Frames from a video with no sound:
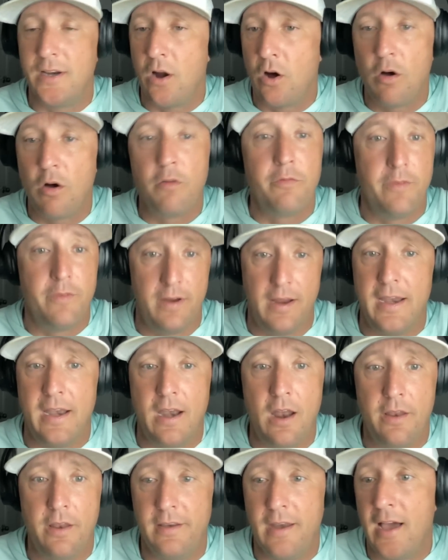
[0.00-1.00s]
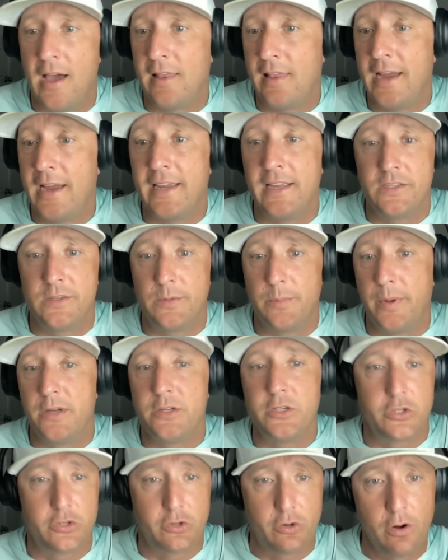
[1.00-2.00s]
All and not like it's a
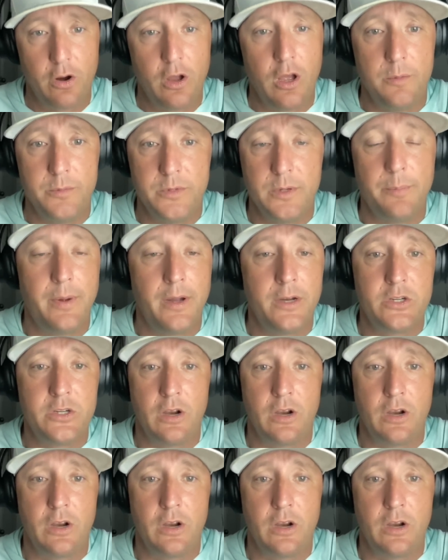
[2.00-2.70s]
bunch of scrubs, a bunch